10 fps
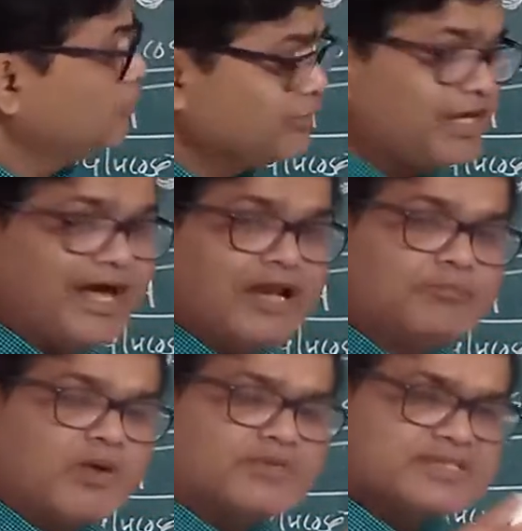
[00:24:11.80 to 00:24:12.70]
with the
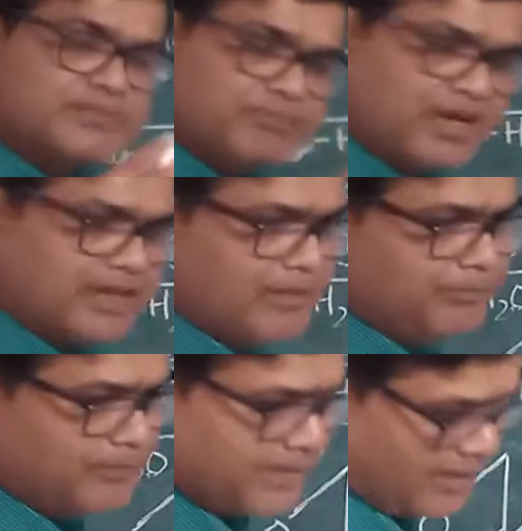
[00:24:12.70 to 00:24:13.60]
help of a simple
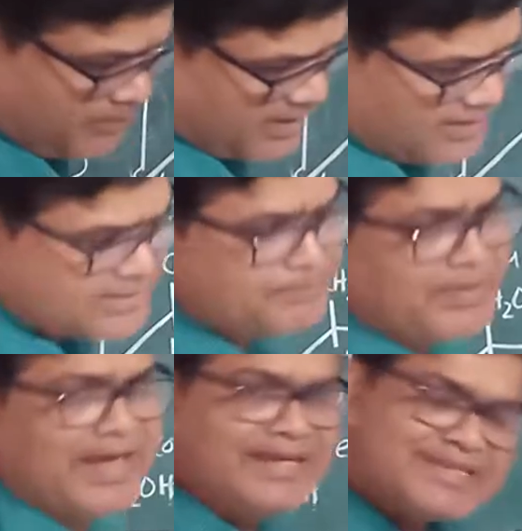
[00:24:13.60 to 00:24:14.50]
chemicals,
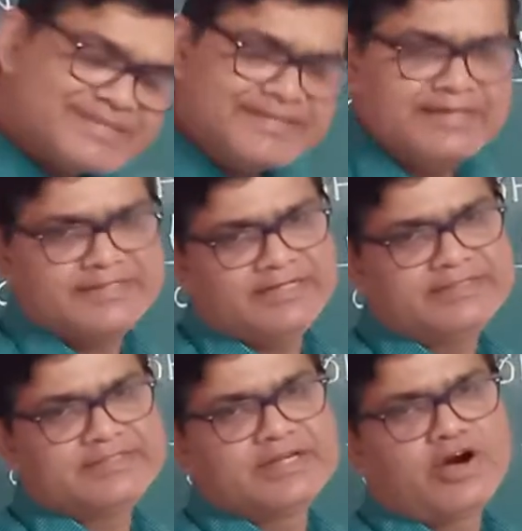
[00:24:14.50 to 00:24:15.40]
Helling's
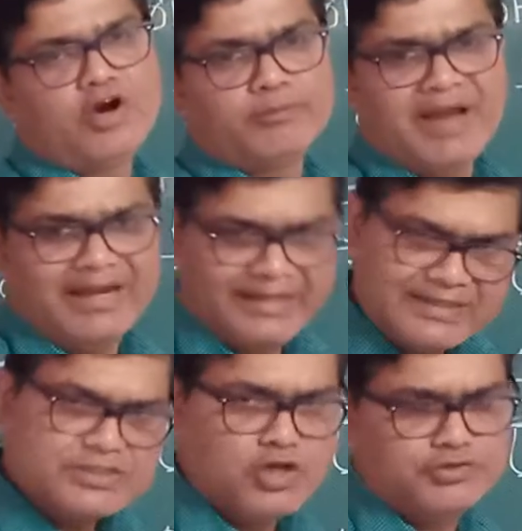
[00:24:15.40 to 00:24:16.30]
reagent or
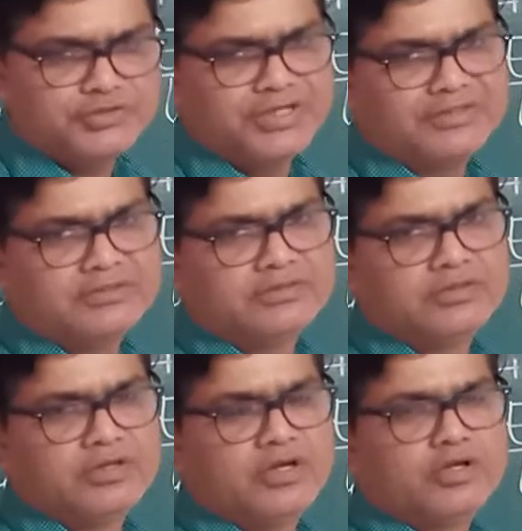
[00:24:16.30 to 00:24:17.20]
Bandic solution,
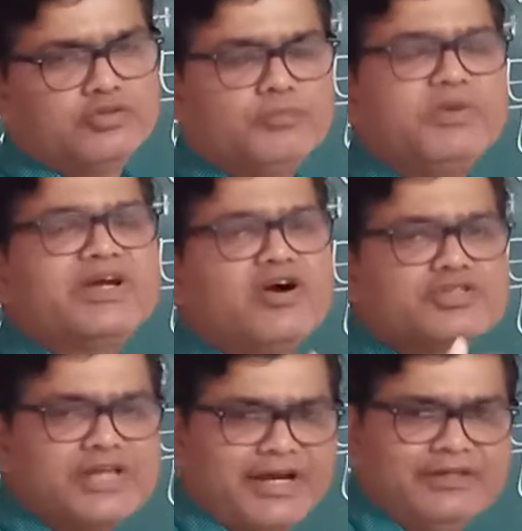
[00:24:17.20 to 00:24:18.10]
cupric
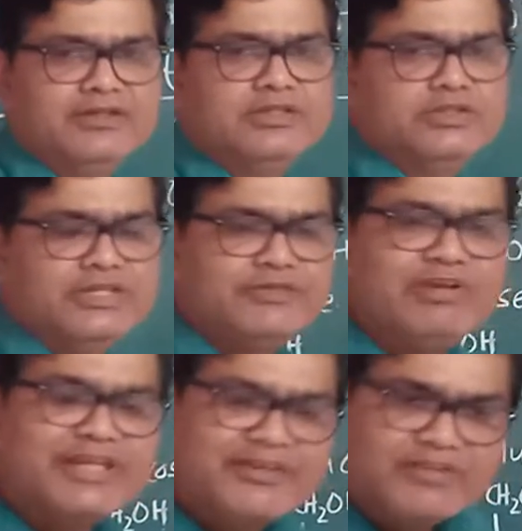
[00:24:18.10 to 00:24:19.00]
oxide, it
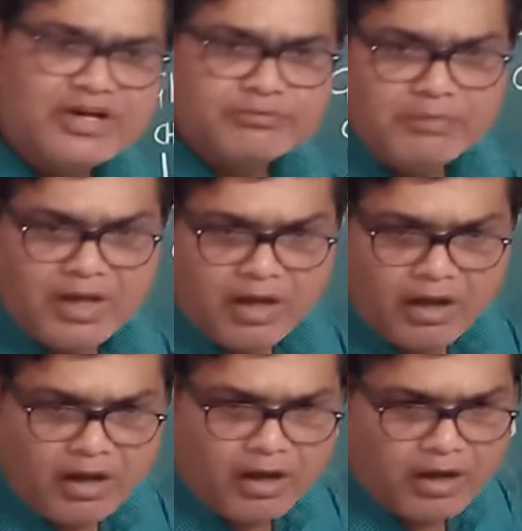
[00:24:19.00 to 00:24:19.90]
will give
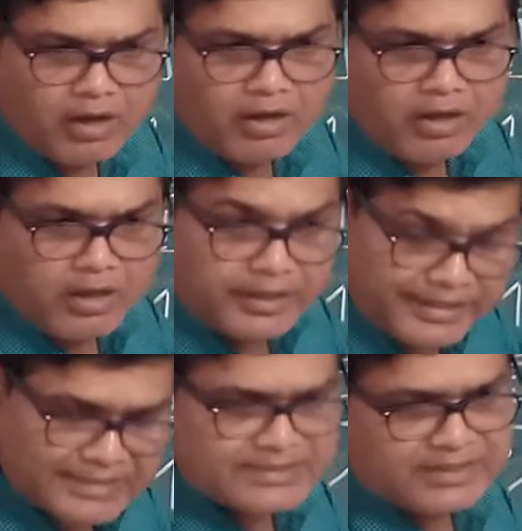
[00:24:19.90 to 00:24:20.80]
a
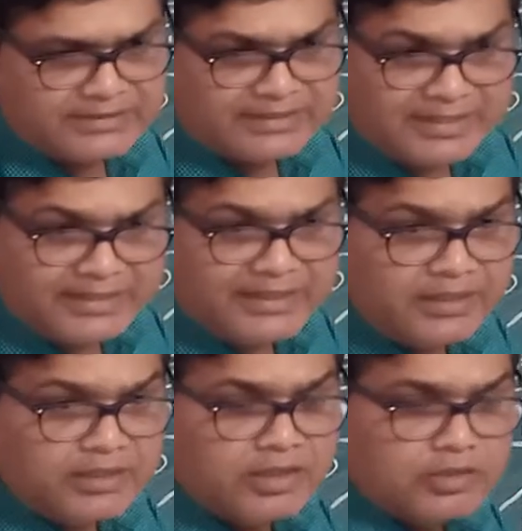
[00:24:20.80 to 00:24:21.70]
reaction.
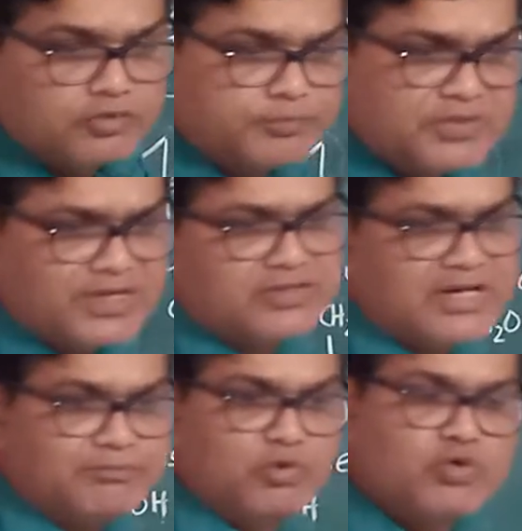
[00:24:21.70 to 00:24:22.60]
Generally, cupric
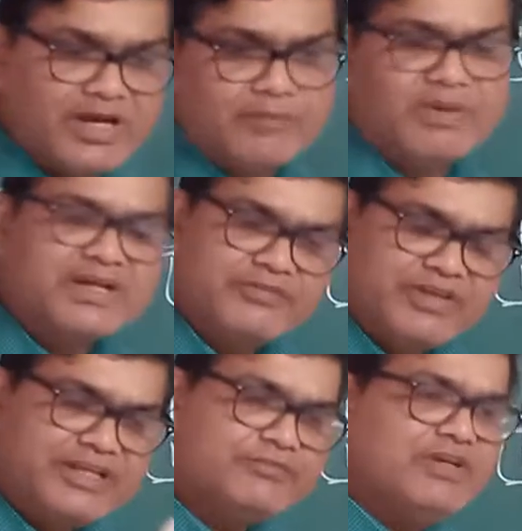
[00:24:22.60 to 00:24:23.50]
oxide blue color, but
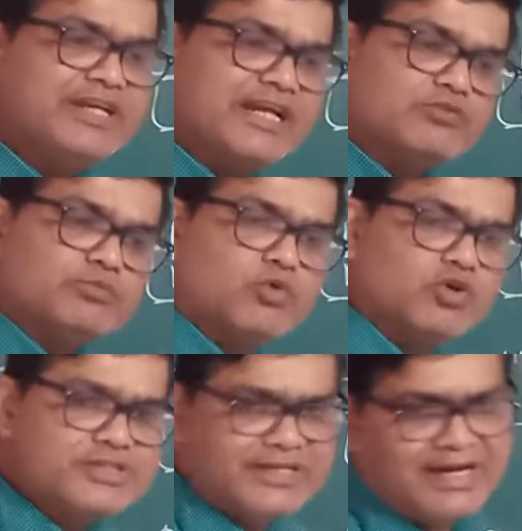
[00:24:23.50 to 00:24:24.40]
when it will react with
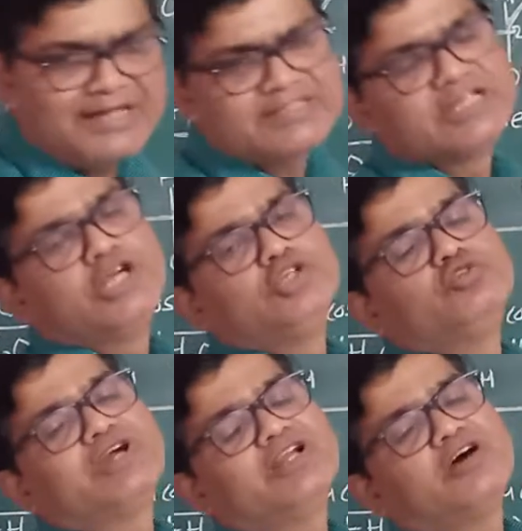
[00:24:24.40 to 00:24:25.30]
monosaccharides,
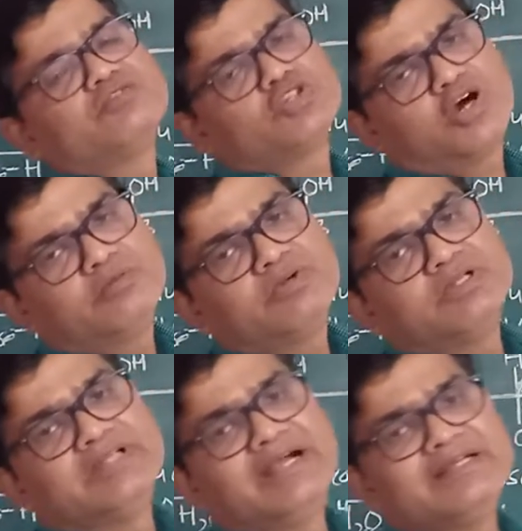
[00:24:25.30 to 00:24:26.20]
you can observe
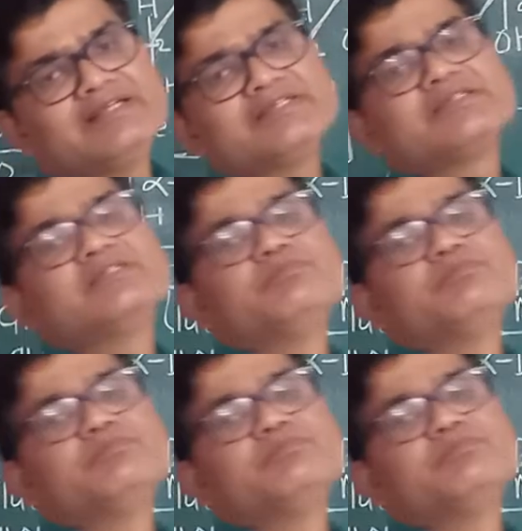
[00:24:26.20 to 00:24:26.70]
that is